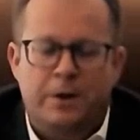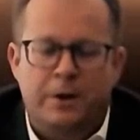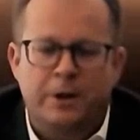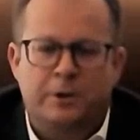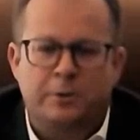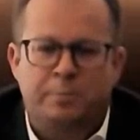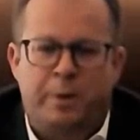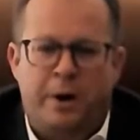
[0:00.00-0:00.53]

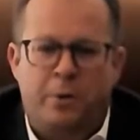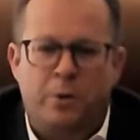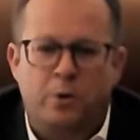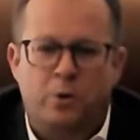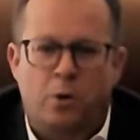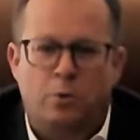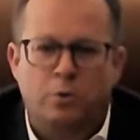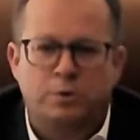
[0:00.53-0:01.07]

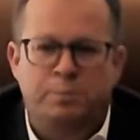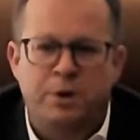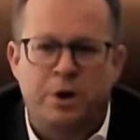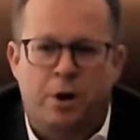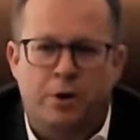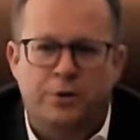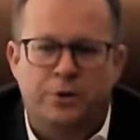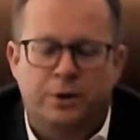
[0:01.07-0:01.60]
RatedPower goes
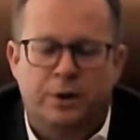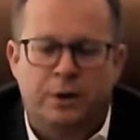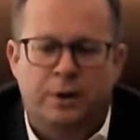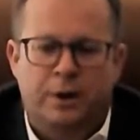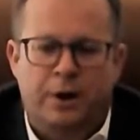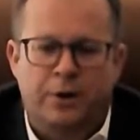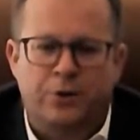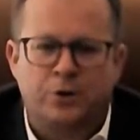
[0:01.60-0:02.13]
beyond
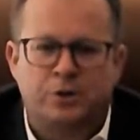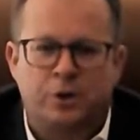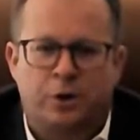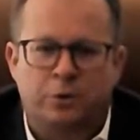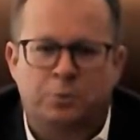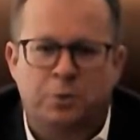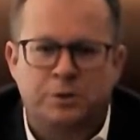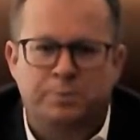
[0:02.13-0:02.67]
other
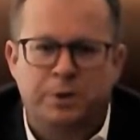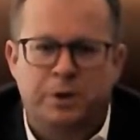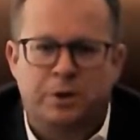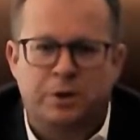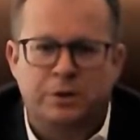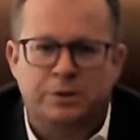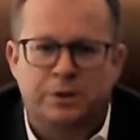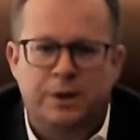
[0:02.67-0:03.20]
softwares
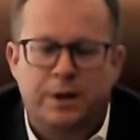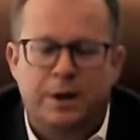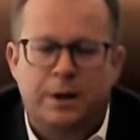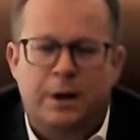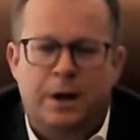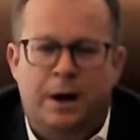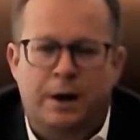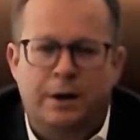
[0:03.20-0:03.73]
because
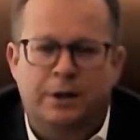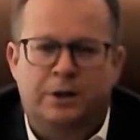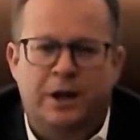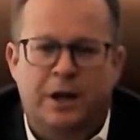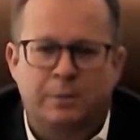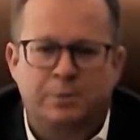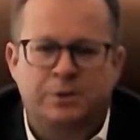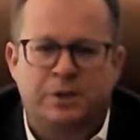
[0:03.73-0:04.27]
it
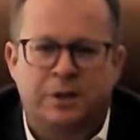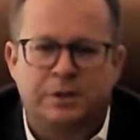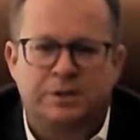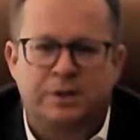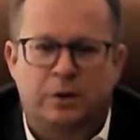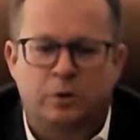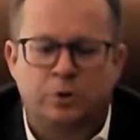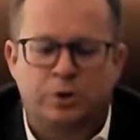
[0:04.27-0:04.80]
helps
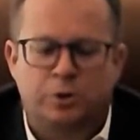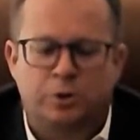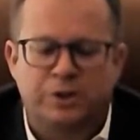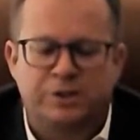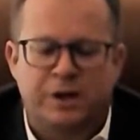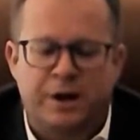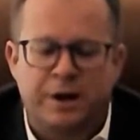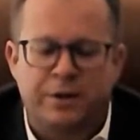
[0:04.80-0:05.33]
us also
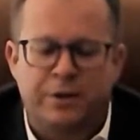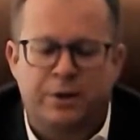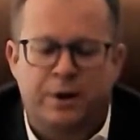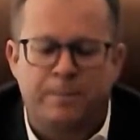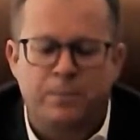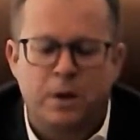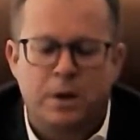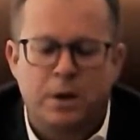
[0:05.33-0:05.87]
design
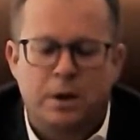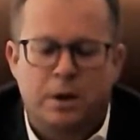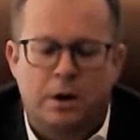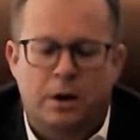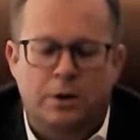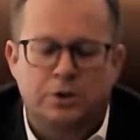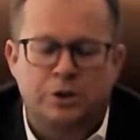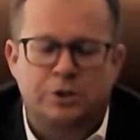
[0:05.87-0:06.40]
the
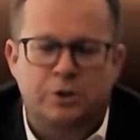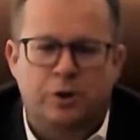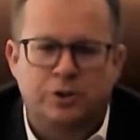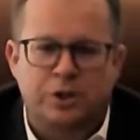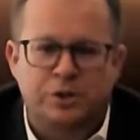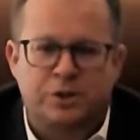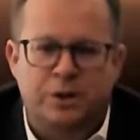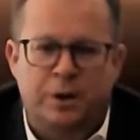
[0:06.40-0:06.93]
not
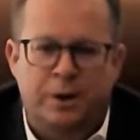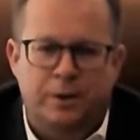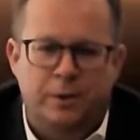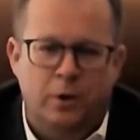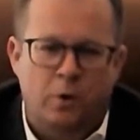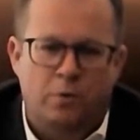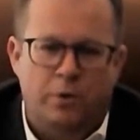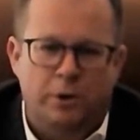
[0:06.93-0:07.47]
just the
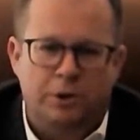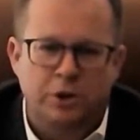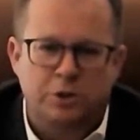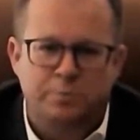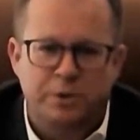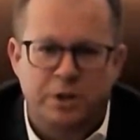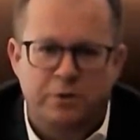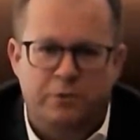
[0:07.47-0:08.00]
low
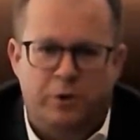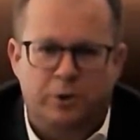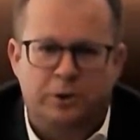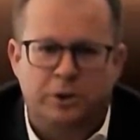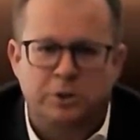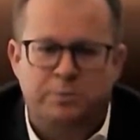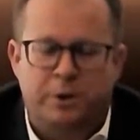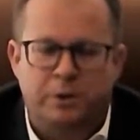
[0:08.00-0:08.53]
voltage, medium
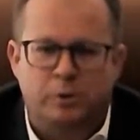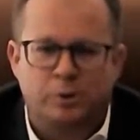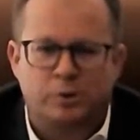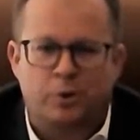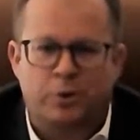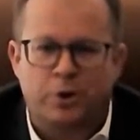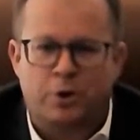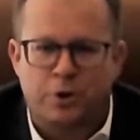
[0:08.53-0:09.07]
voltage, but
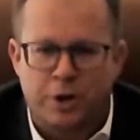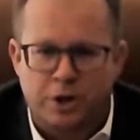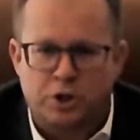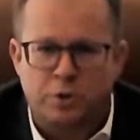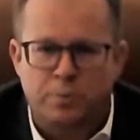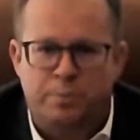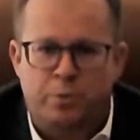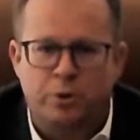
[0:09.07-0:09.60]
also the
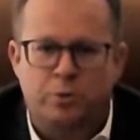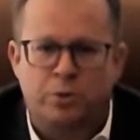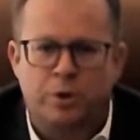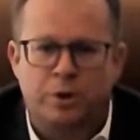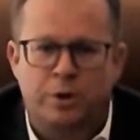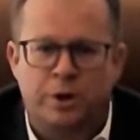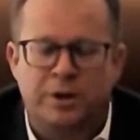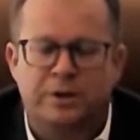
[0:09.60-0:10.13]
connection point to
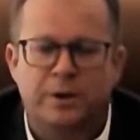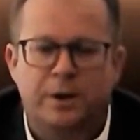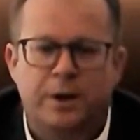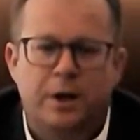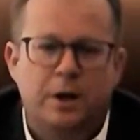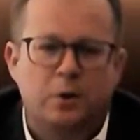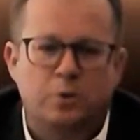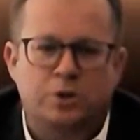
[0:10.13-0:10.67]
the grid,
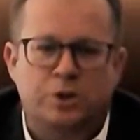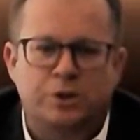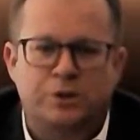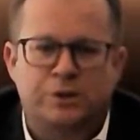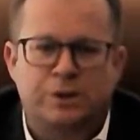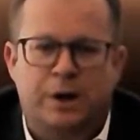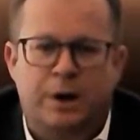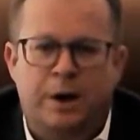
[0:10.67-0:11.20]
which
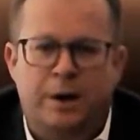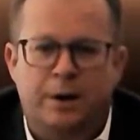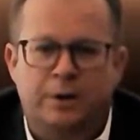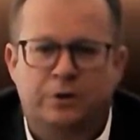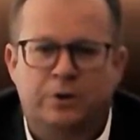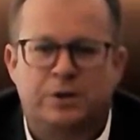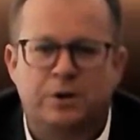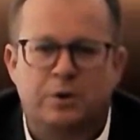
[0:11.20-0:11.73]
is a
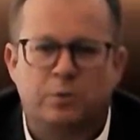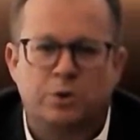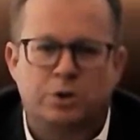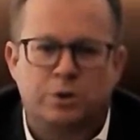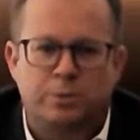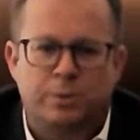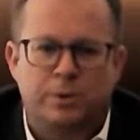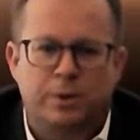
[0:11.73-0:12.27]

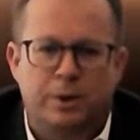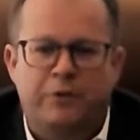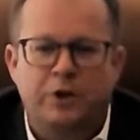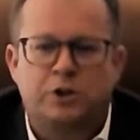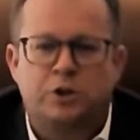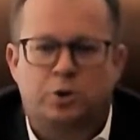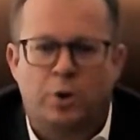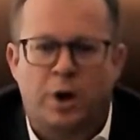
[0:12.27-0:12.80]
distinguishable
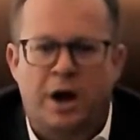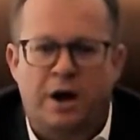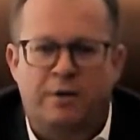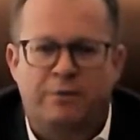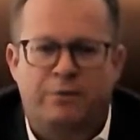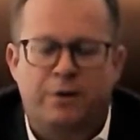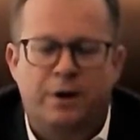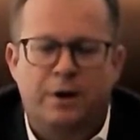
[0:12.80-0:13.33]
feature to
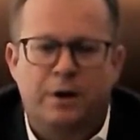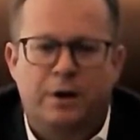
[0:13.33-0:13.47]
have